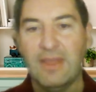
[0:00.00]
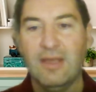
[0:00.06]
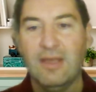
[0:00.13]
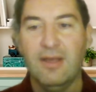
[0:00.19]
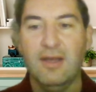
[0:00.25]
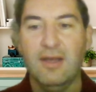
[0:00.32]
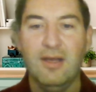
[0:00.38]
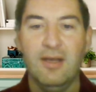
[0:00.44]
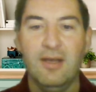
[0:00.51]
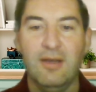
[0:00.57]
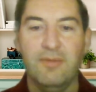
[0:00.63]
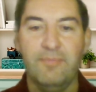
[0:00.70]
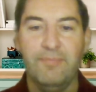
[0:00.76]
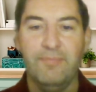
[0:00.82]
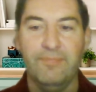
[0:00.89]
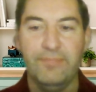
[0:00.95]

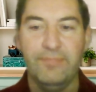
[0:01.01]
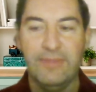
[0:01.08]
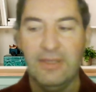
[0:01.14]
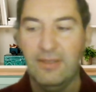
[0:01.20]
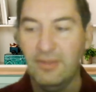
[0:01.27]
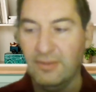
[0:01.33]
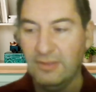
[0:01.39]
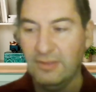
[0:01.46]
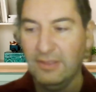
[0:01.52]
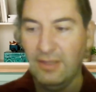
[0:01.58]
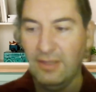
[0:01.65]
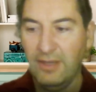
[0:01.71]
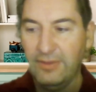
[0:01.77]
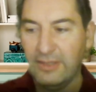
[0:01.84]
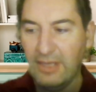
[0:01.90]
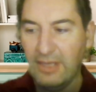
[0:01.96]
The
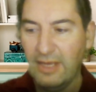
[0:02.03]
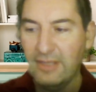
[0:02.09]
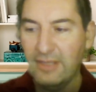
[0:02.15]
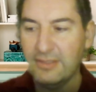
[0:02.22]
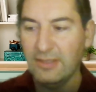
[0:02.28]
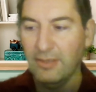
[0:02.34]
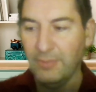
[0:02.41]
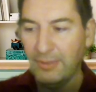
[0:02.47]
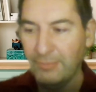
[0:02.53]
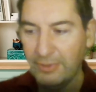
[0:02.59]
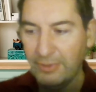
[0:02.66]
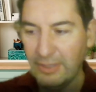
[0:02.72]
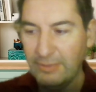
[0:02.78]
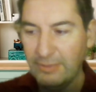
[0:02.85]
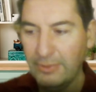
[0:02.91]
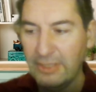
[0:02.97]
other case, I mean,
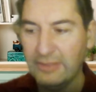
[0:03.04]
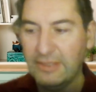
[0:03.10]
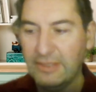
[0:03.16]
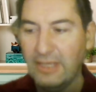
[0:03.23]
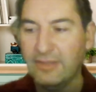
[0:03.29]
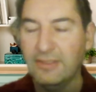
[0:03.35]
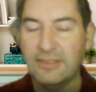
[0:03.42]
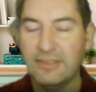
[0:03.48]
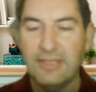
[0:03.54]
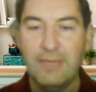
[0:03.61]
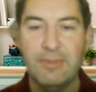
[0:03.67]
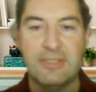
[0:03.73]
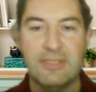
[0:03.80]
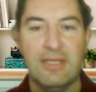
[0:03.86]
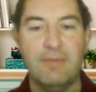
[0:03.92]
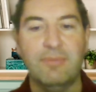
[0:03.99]
we can take the same
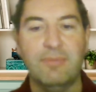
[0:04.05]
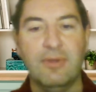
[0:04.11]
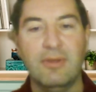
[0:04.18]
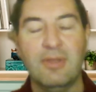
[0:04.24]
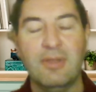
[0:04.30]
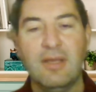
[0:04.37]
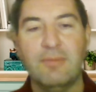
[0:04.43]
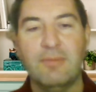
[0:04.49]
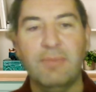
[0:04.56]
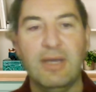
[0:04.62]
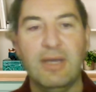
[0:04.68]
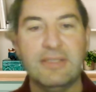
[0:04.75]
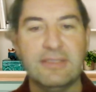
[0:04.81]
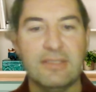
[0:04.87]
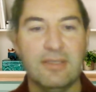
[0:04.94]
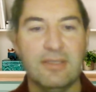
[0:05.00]
example,
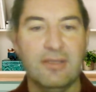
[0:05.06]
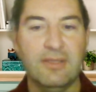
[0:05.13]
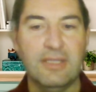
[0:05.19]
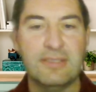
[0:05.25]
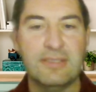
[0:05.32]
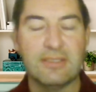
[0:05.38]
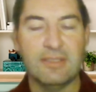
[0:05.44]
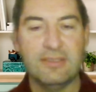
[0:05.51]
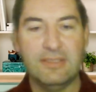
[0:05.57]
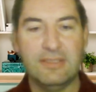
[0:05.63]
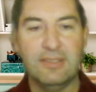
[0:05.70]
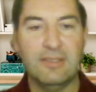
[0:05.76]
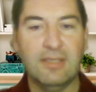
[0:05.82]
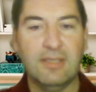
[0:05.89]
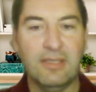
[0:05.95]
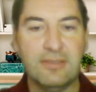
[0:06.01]
but let's
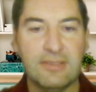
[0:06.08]
consider that